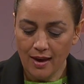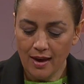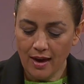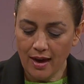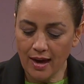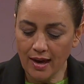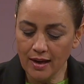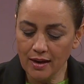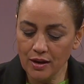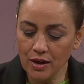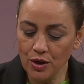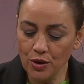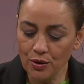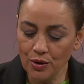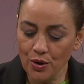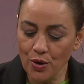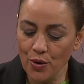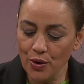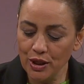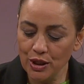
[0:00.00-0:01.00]
And you're
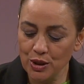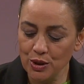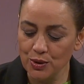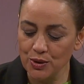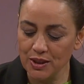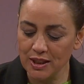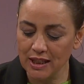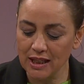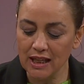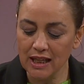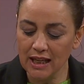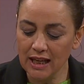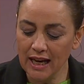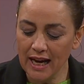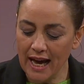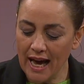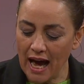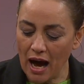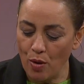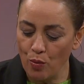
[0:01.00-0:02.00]
going to see
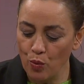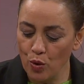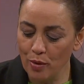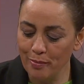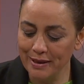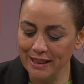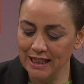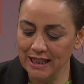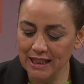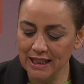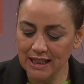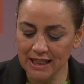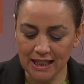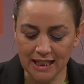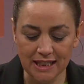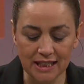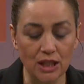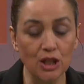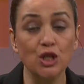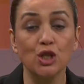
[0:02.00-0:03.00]
a woman
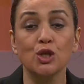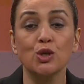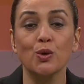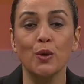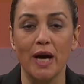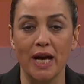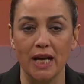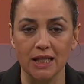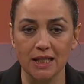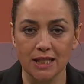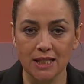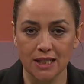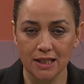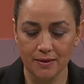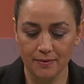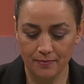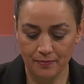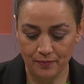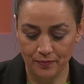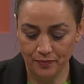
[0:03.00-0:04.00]
in distress.
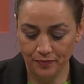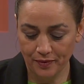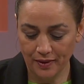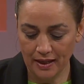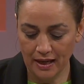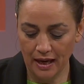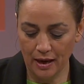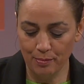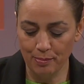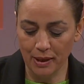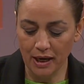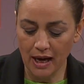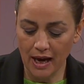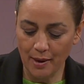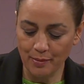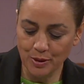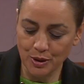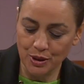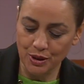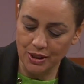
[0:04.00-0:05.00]
And
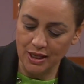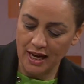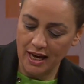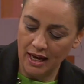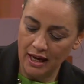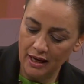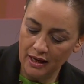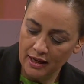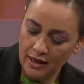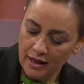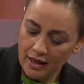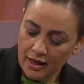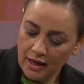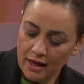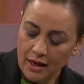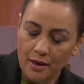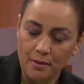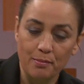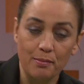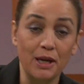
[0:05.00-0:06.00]
perhaps today,
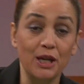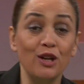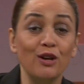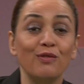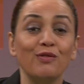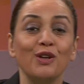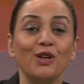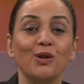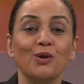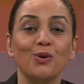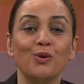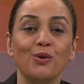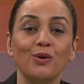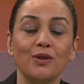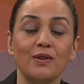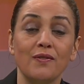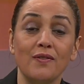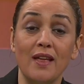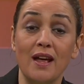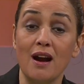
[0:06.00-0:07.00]
many of you
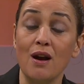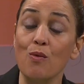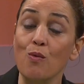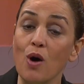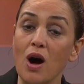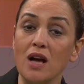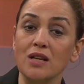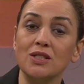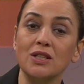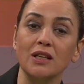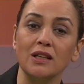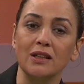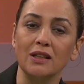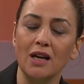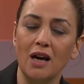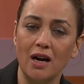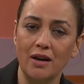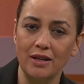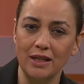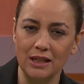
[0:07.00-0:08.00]
that are watching
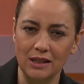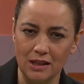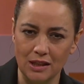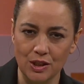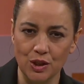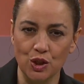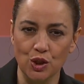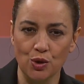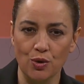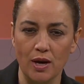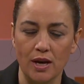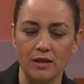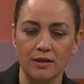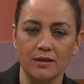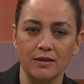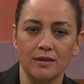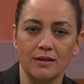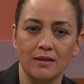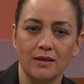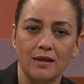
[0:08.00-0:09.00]
are in
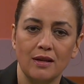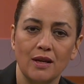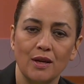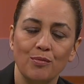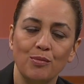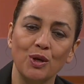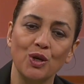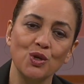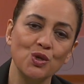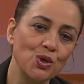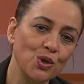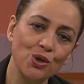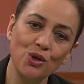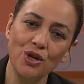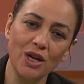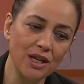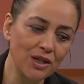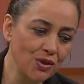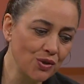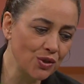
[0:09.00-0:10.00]
distress because you don't
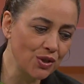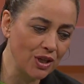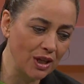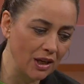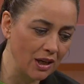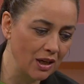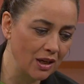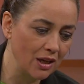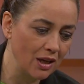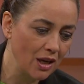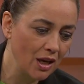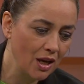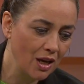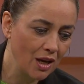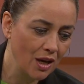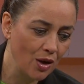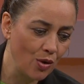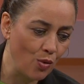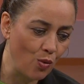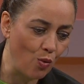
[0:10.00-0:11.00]
understand
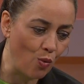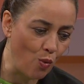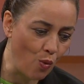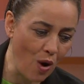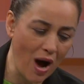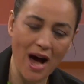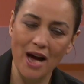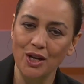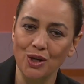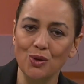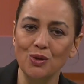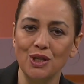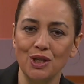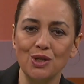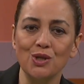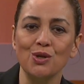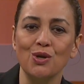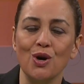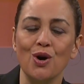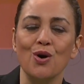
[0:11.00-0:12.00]
why you need
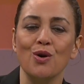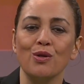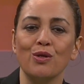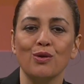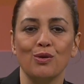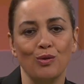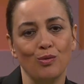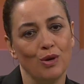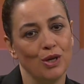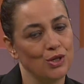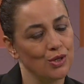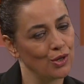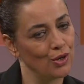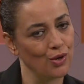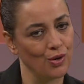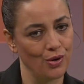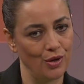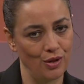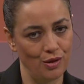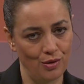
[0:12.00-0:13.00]
to go through what you're
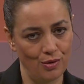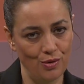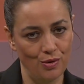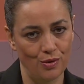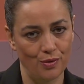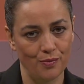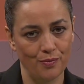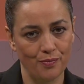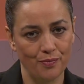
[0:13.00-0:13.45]
going through.